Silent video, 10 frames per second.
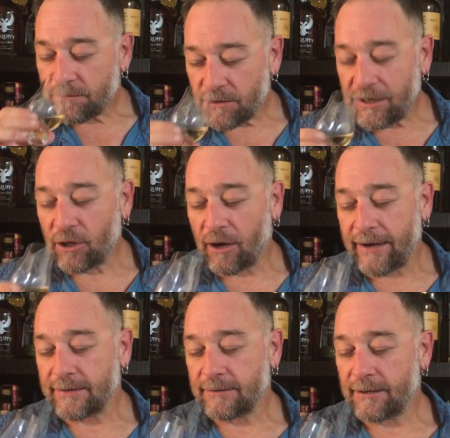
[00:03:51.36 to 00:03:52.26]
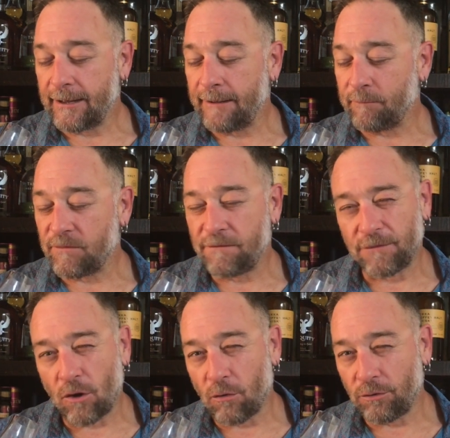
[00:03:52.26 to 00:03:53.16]
light
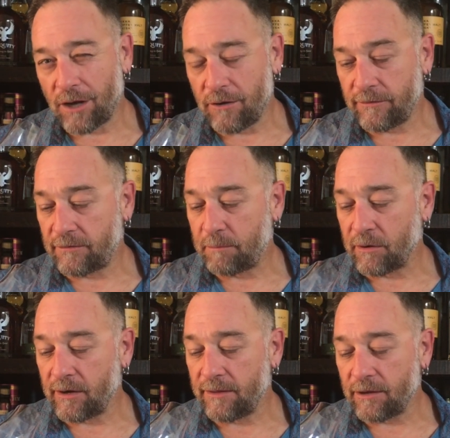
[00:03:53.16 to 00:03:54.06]
floral note spirit.